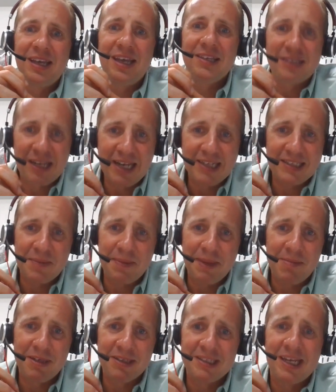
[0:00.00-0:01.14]
is connecting
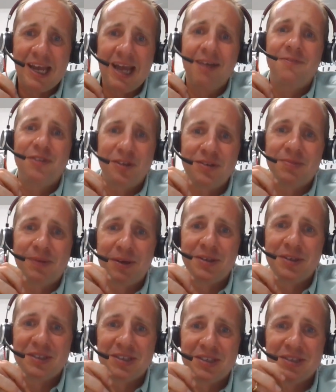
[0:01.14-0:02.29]
people, isn't it? Have you
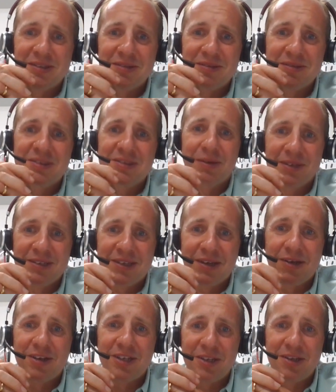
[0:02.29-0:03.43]
spoken to so and so?
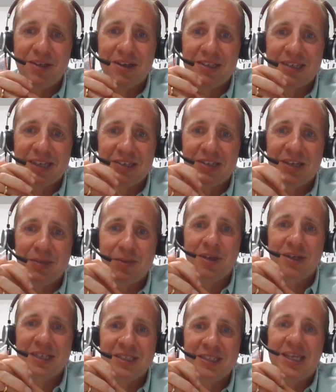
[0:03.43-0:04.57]
Are you guys actually
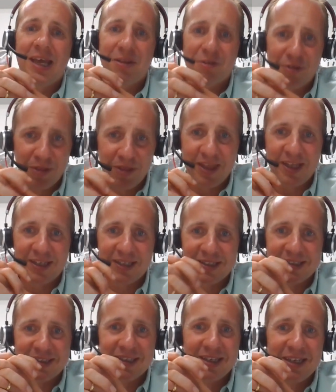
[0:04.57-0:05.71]
working together on
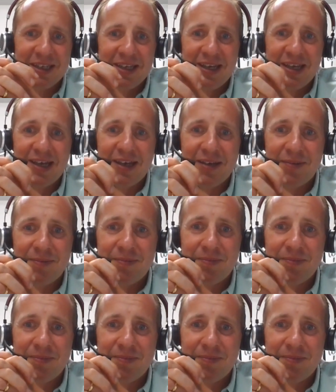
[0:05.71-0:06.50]
things? Um,